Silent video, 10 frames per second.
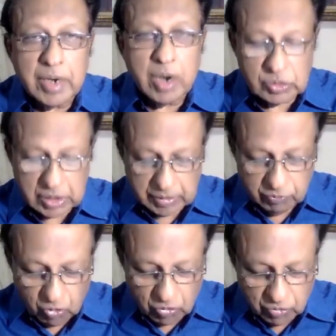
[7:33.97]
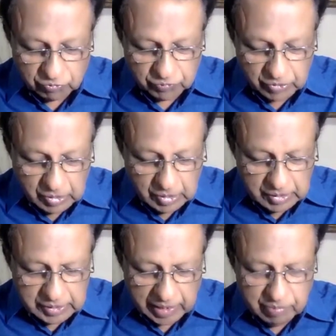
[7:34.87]
announced a reward of
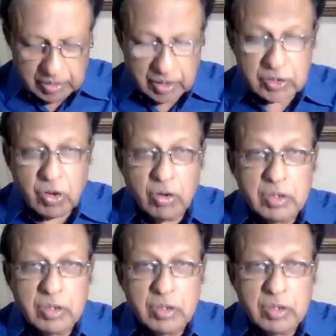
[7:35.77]
$10 million